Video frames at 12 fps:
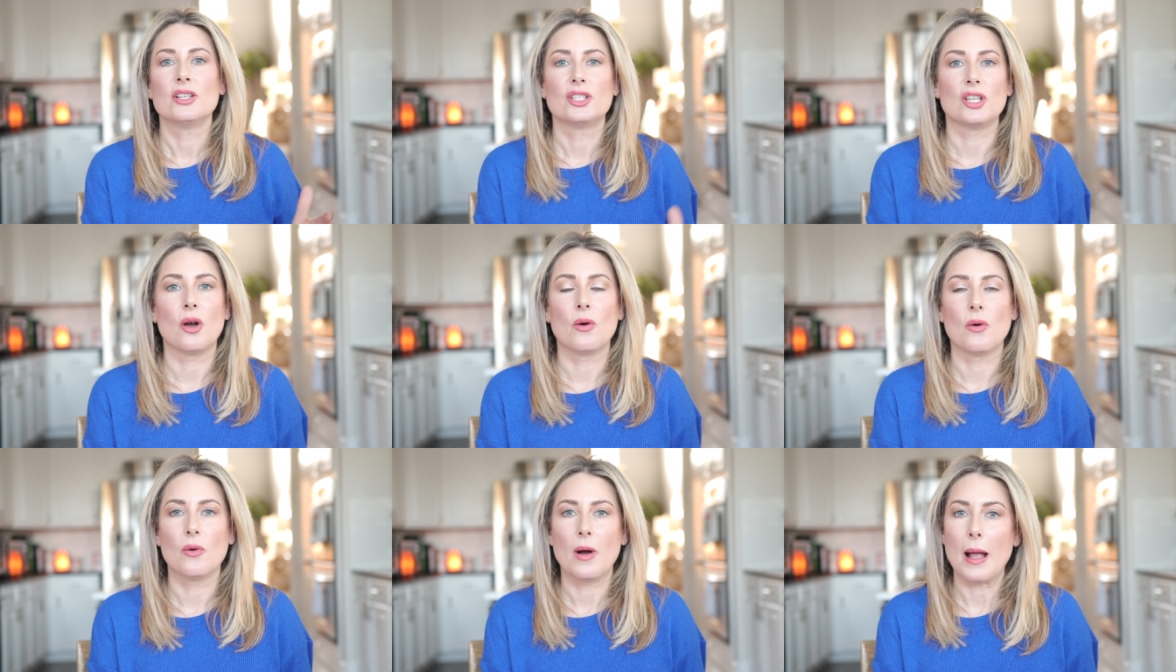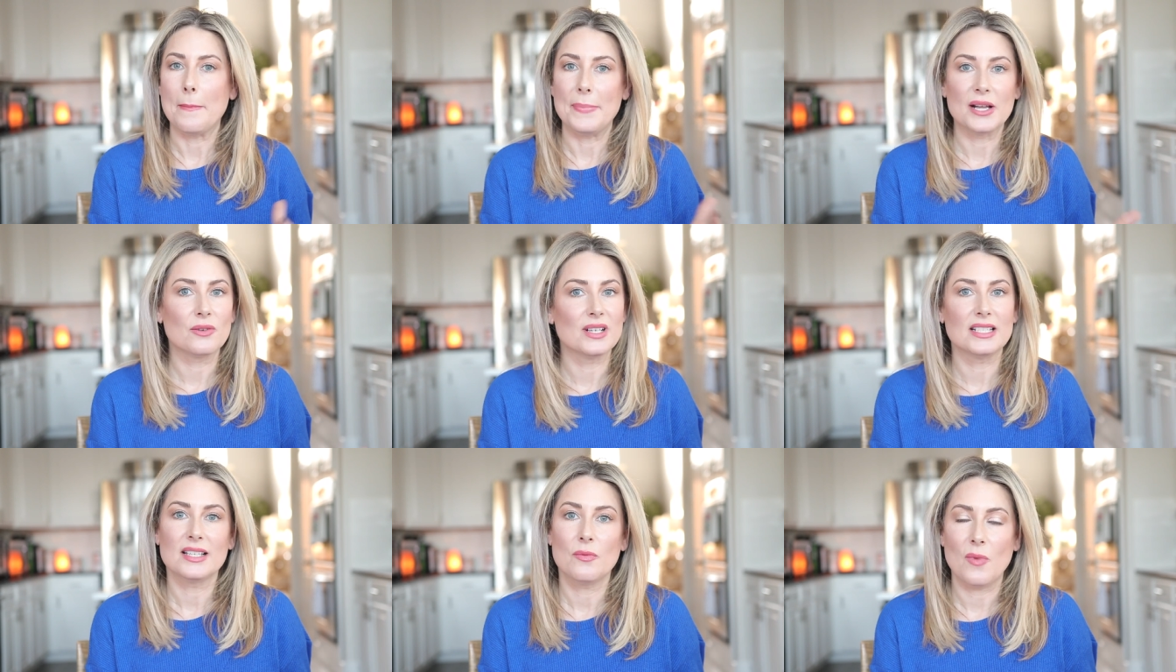So a big
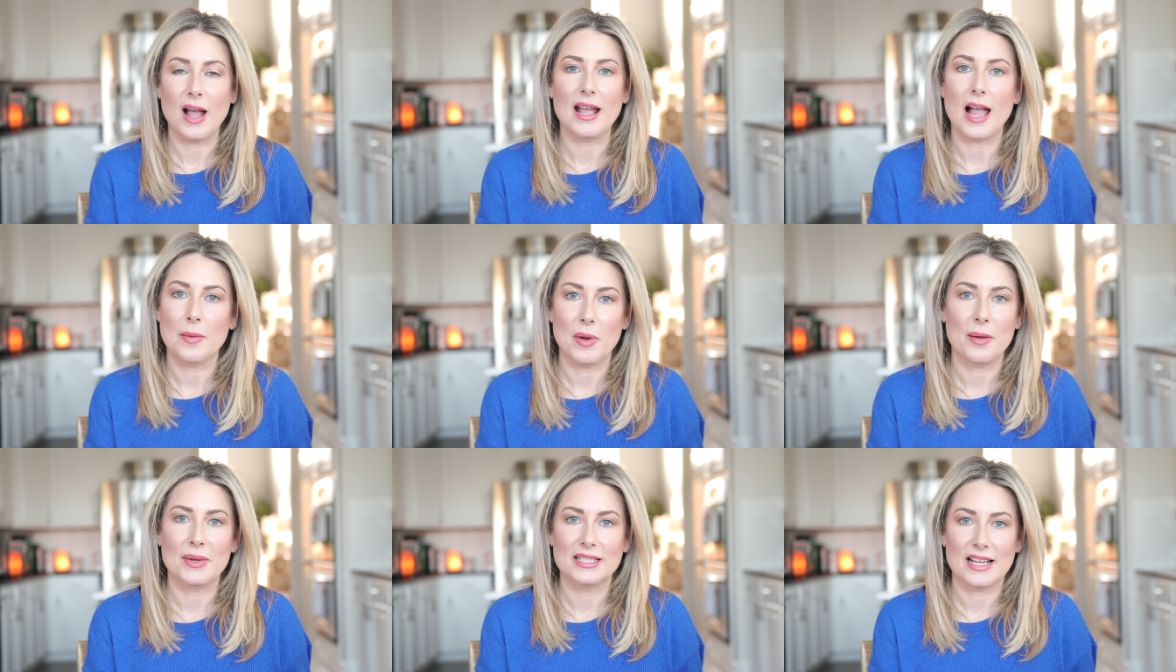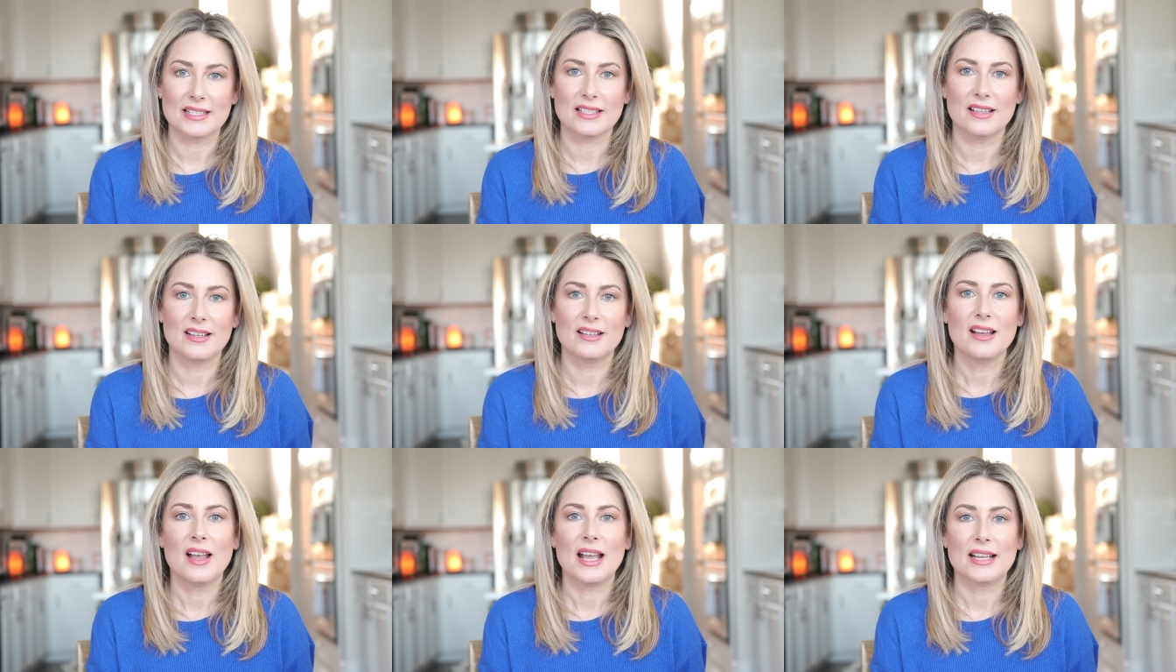reason why I bought my
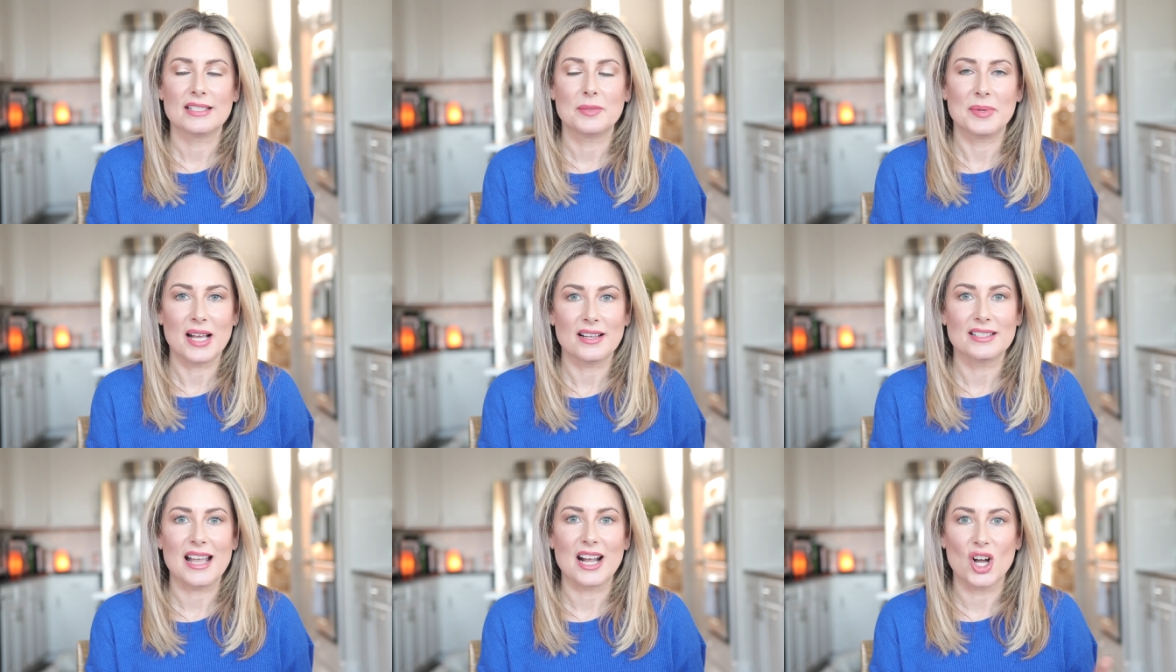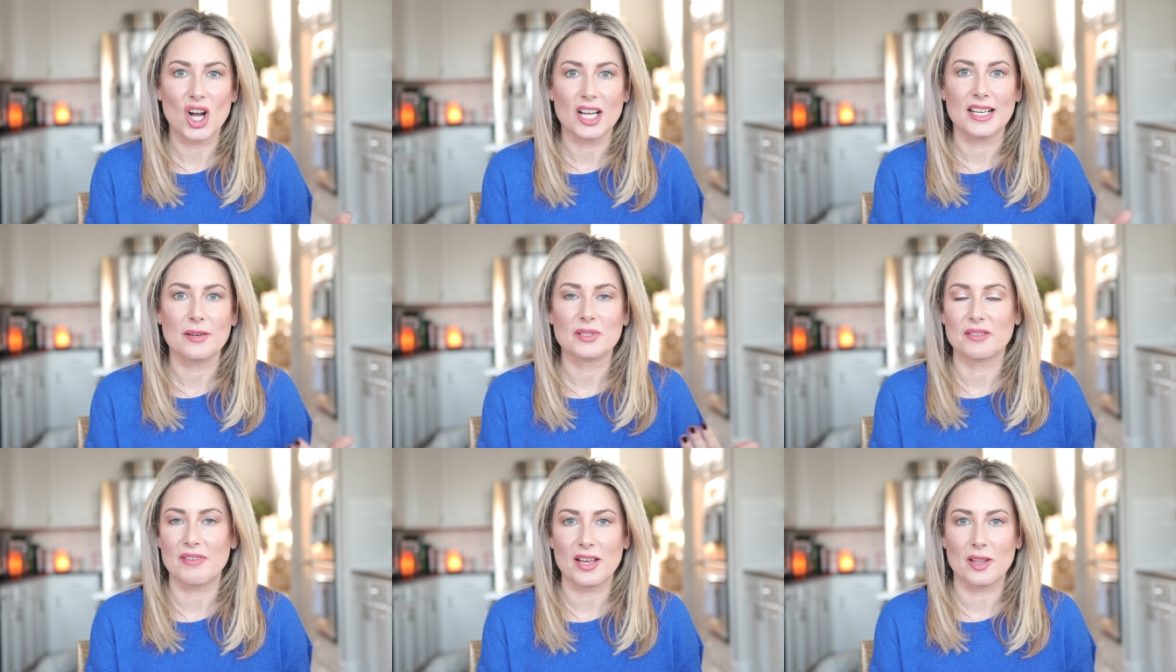Tesla is because I could, it
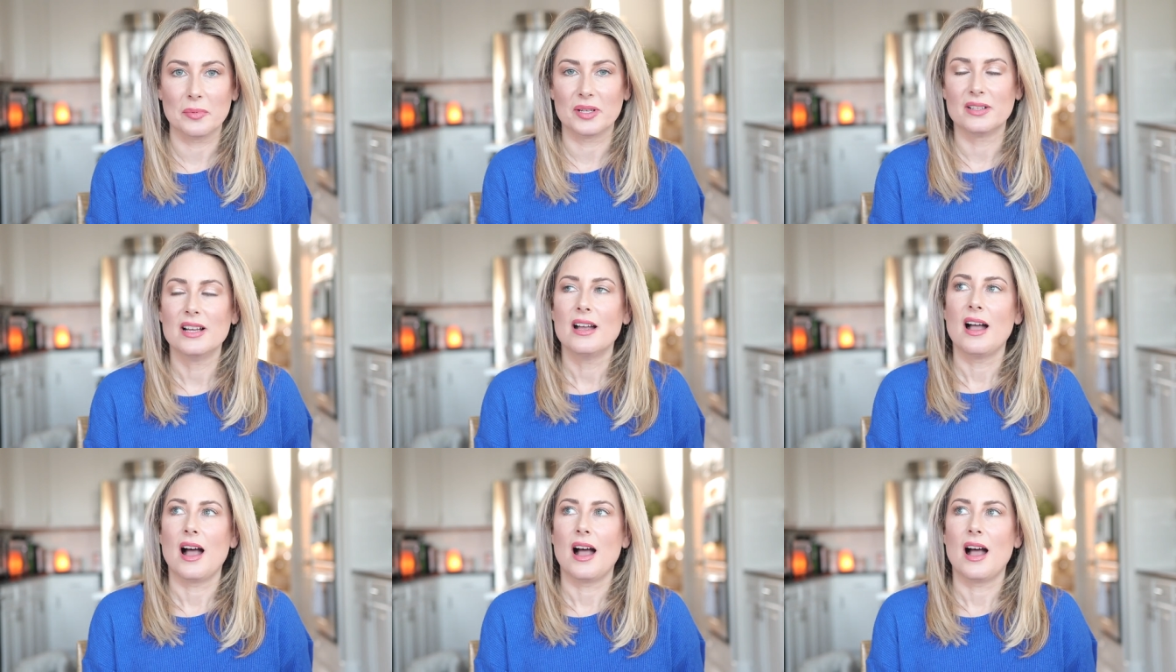was available.